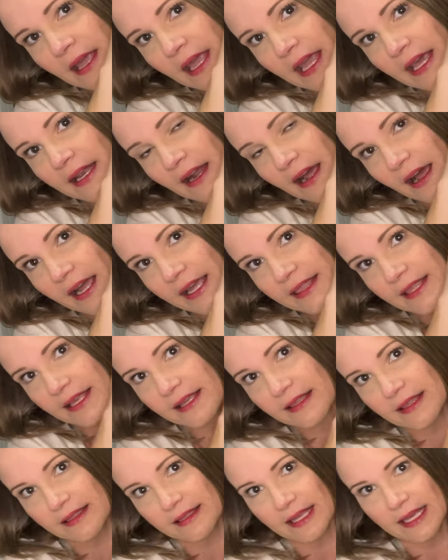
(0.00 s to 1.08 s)
And I
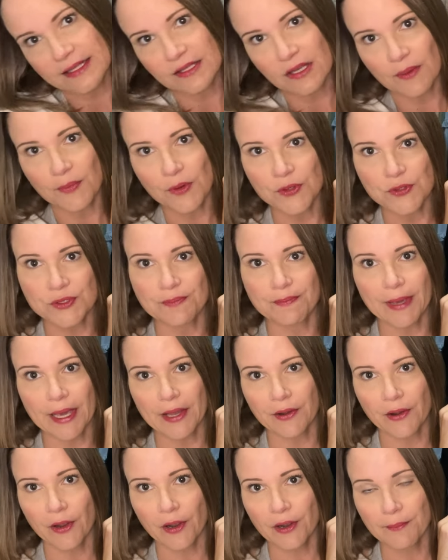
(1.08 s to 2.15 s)
think that that's almost
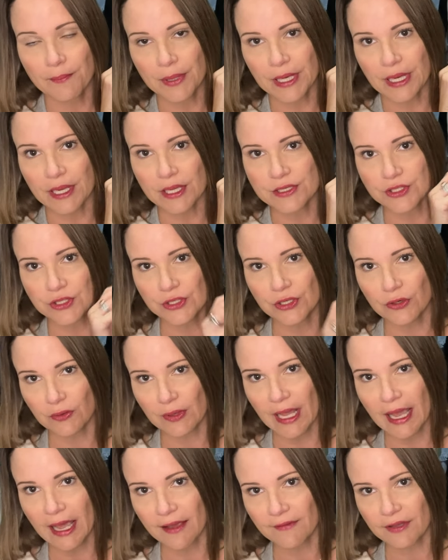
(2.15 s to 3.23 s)
better because you don't
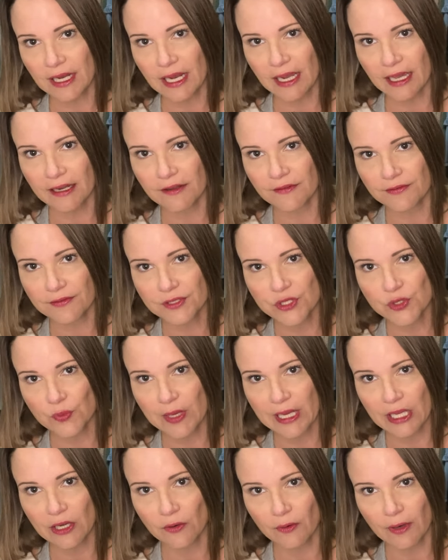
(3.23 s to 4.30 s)
have it kind of
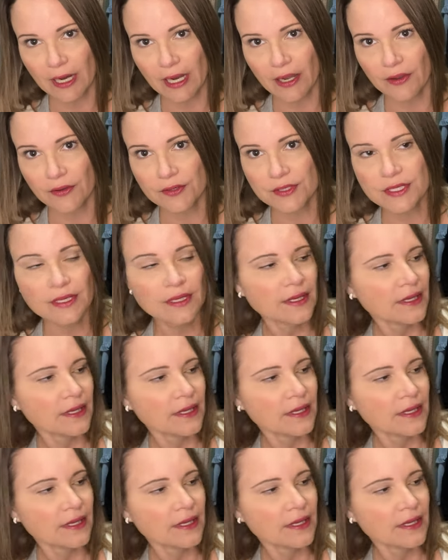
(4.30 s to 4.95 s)
swinging around